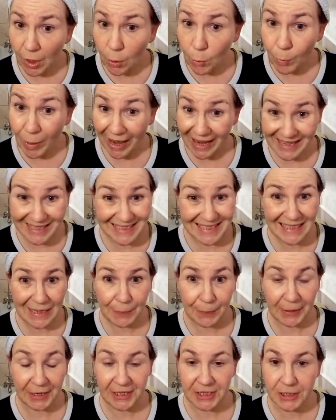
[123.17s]
a wax
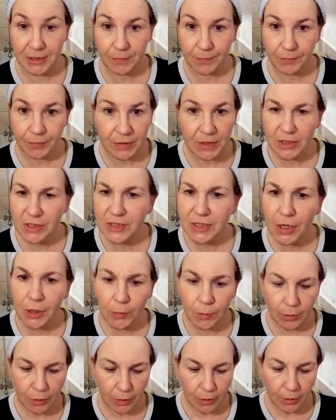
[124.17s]
lipid,
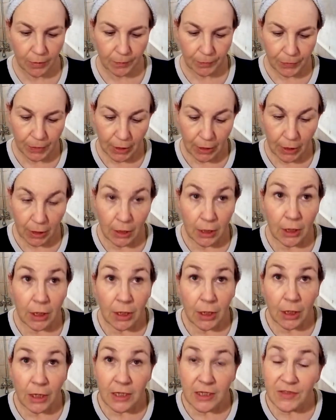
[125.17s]
so
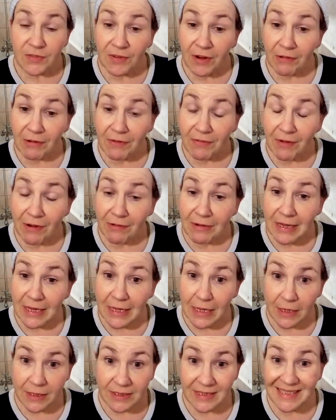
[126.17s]
it's very,
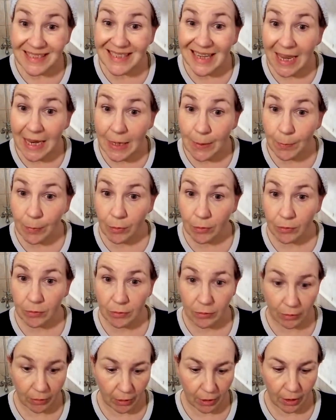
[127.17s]
very stable
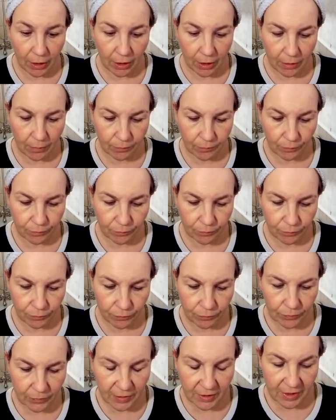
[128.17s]

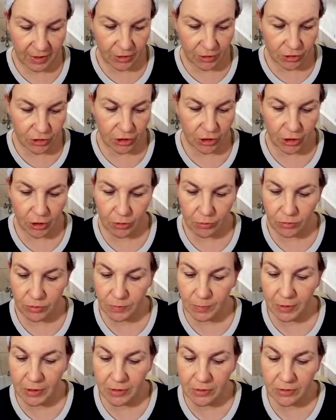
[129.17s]
thing to use
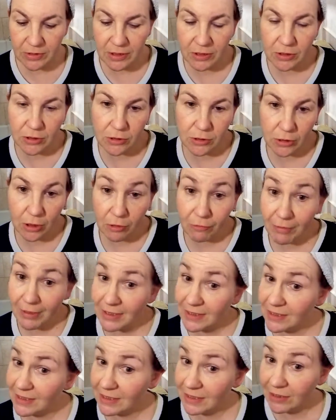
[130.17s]
because it doesn't go
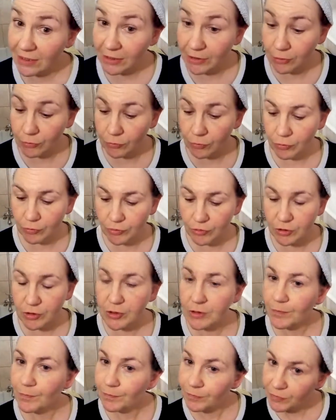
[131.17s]
rancid like an oil
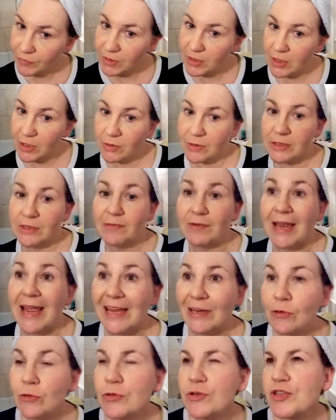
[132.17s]
does. So it's lovely.
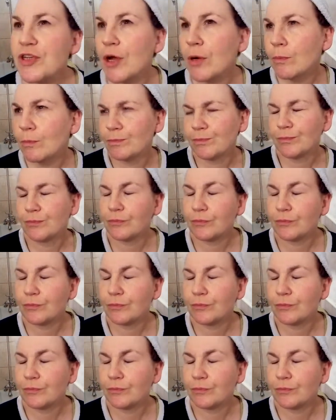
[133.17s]
And also